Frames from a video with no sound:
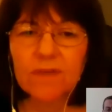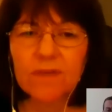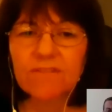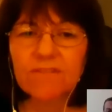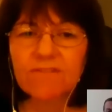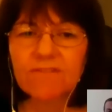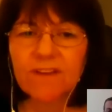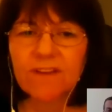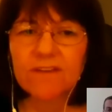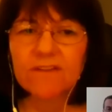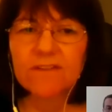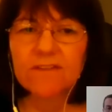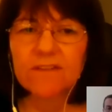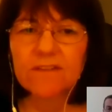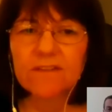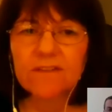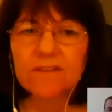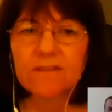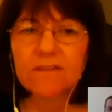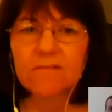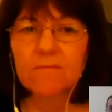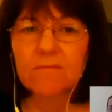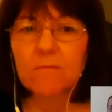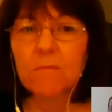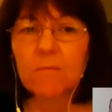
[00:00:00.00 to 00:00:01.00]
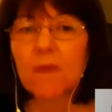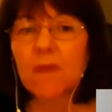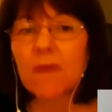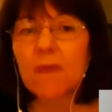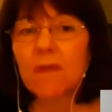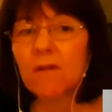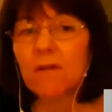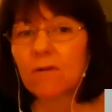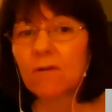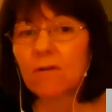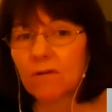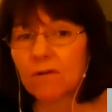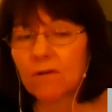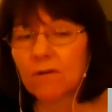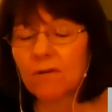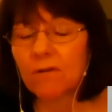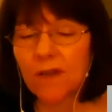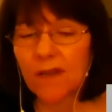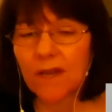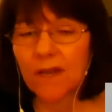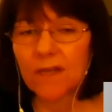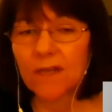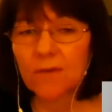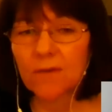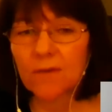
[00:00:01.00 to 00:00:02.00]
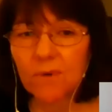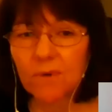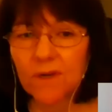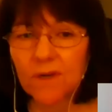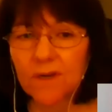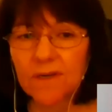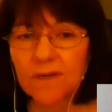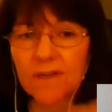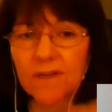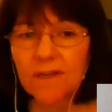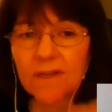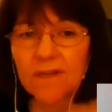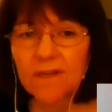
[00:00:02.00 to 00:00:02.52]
affecting me or anyone